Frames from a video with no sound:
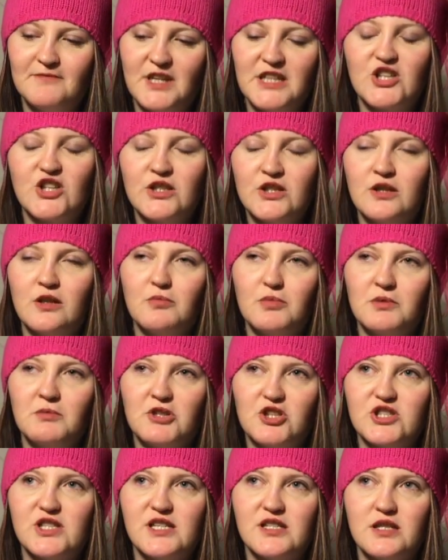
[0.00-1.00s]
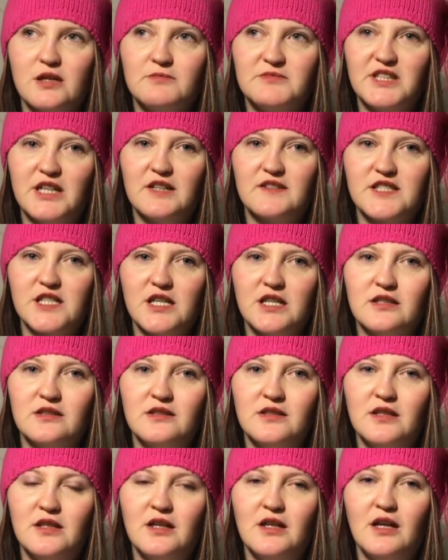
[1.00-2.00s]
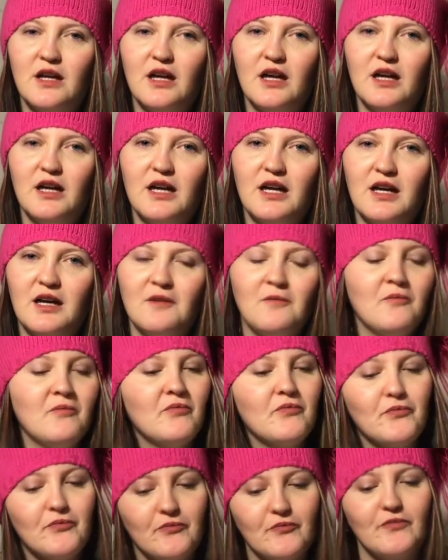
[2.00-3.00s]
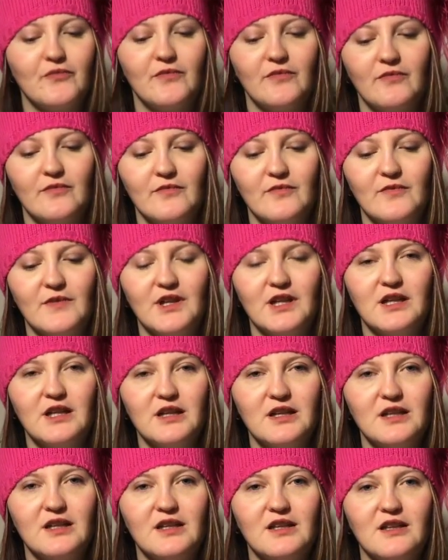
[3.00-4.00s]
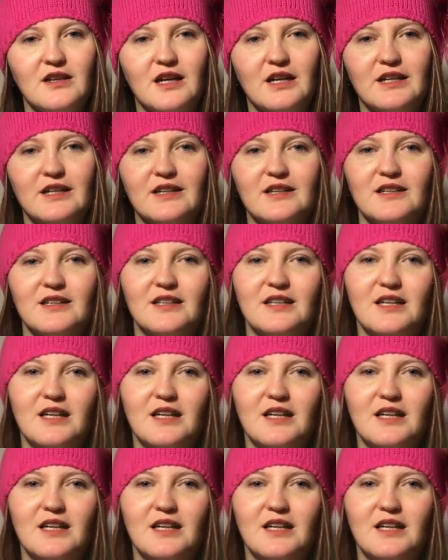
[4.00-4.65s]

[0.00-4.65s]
Actually, no, pretty much 10 times out of 10. Like,